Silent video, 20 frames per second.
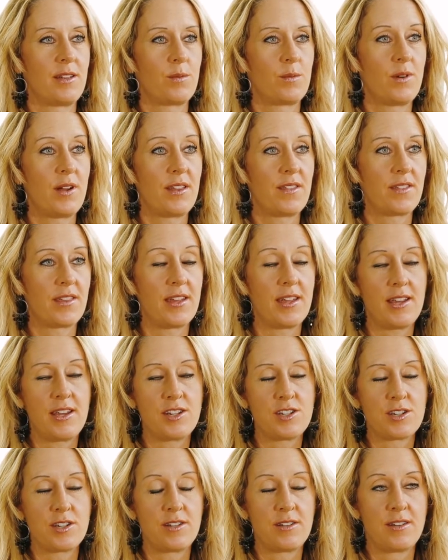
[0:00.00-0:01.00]
that what the
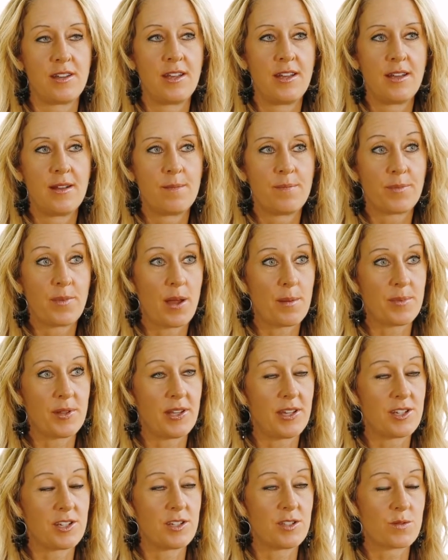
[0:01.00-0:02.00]
Asian
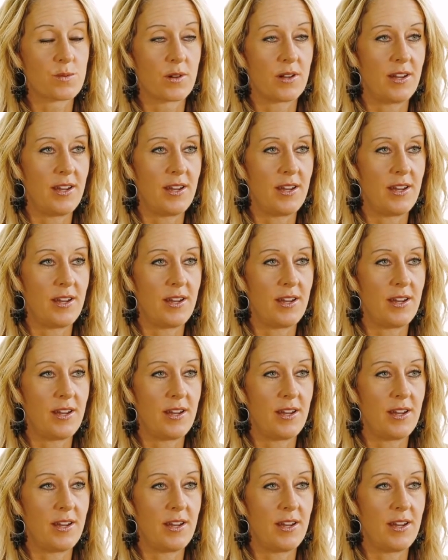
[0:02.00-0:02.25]
populations